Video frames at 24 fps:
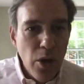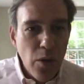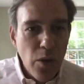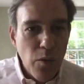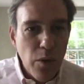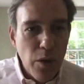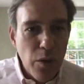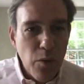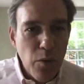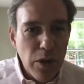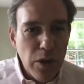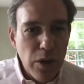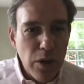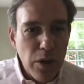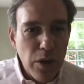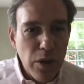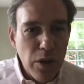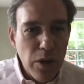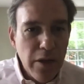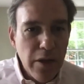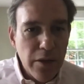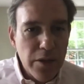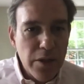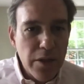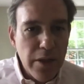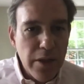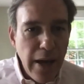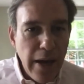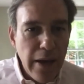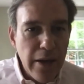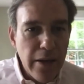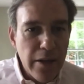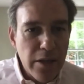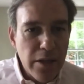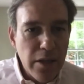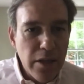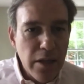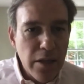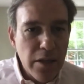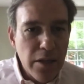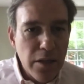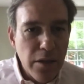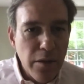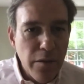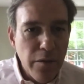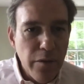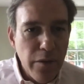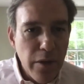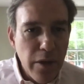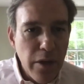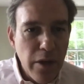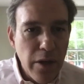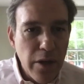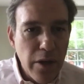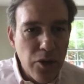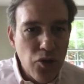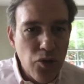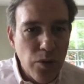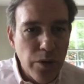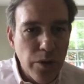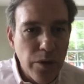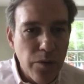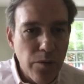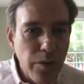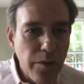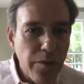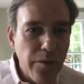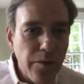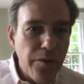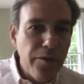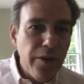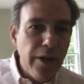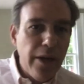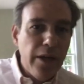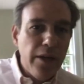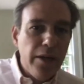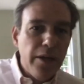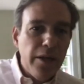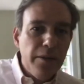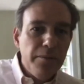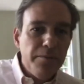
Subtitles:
with what the legal status is of the Jordan River Valley.